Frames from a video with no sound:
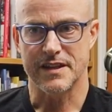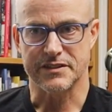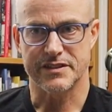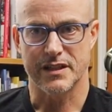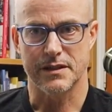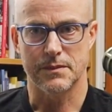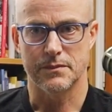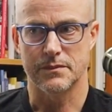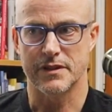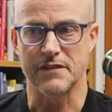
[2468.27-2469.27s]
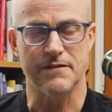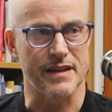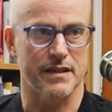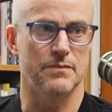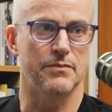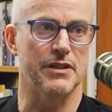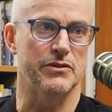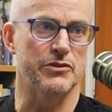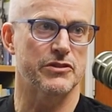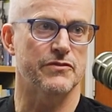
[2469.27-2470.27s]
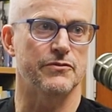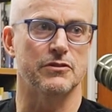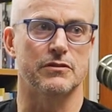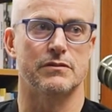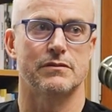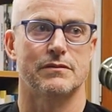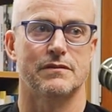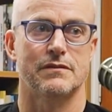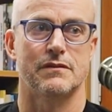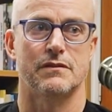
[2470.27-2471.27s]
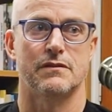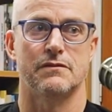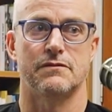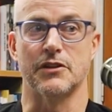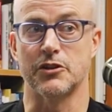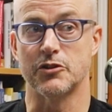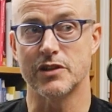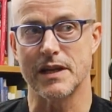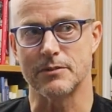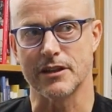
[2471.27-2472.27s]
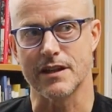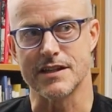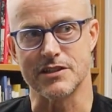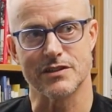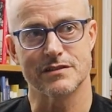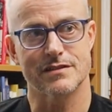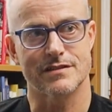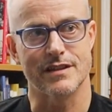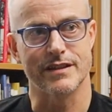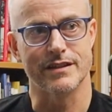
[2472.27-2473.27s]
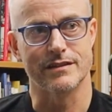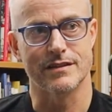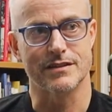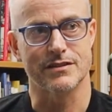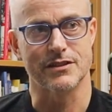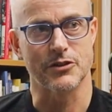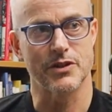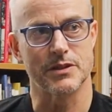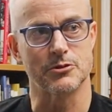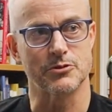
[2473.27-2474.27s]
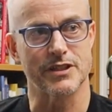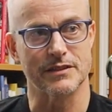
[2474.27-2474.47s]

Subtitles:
that can be used for good applications, then it's an incredible